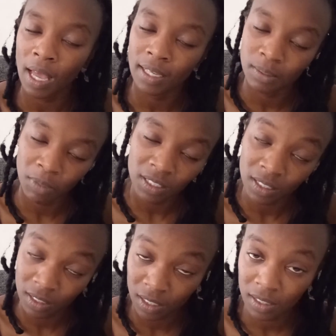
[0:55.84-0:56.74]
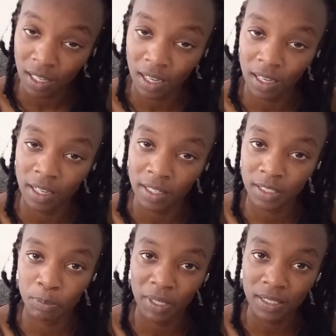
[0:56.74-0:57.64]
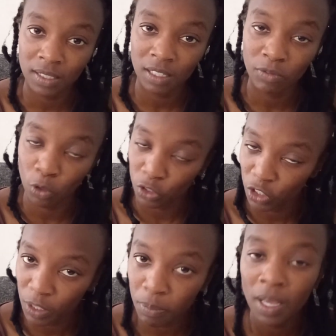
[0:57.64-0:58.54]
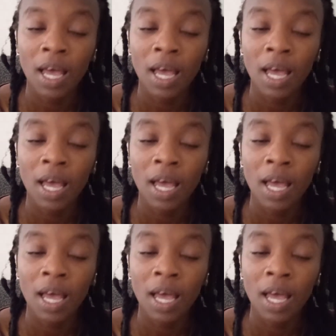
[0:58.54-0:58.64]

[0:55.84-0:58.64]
as much as things are expensive or cheap